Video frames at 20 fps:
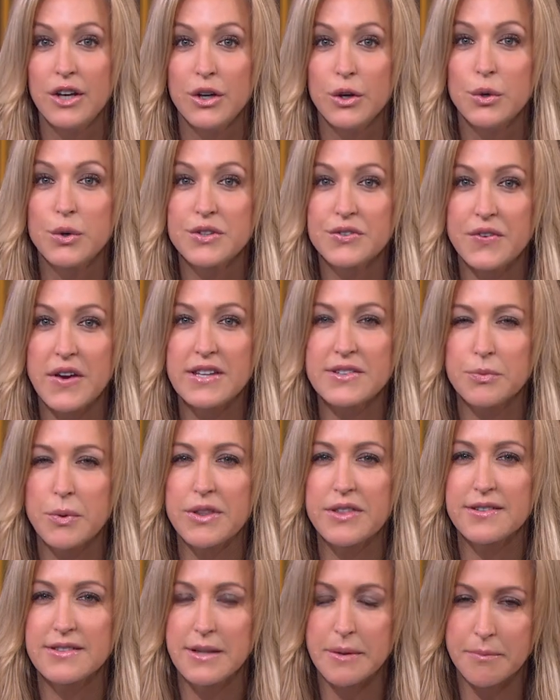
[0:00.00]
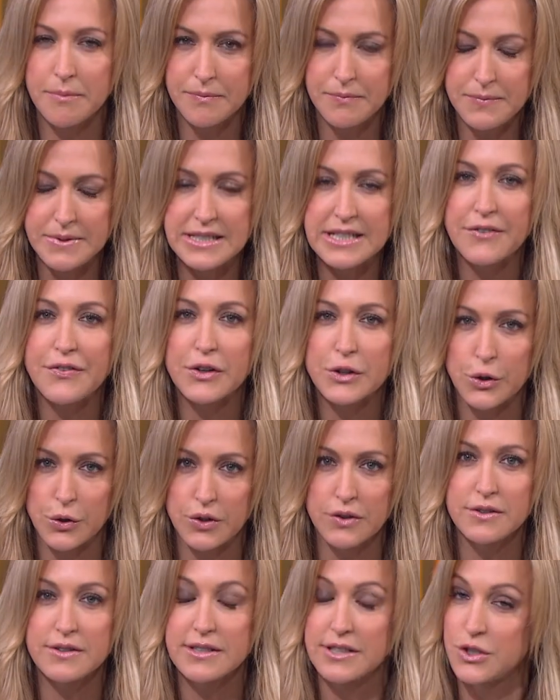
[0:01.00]
who is faced with some
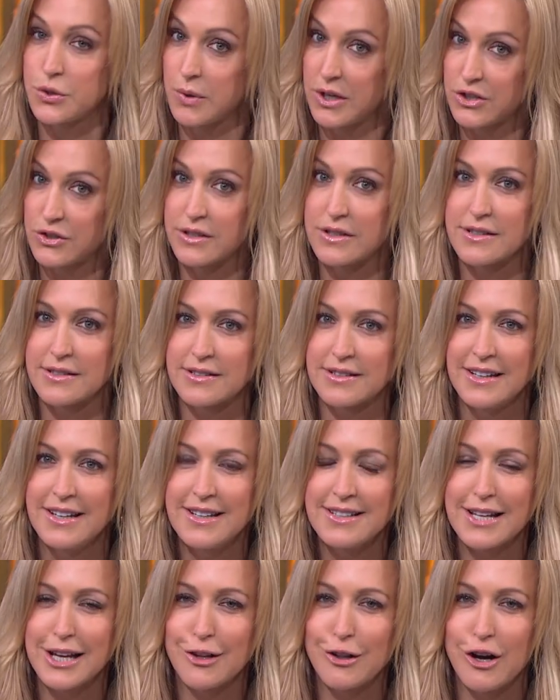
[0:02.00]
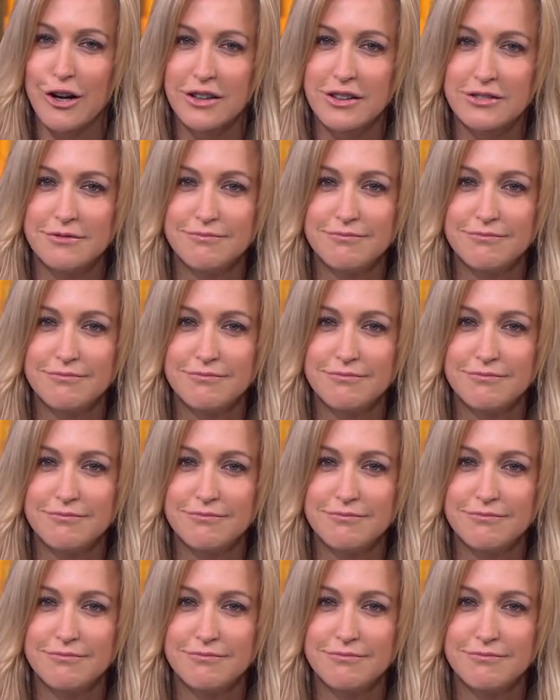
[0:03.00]
difficult situations. Take a look.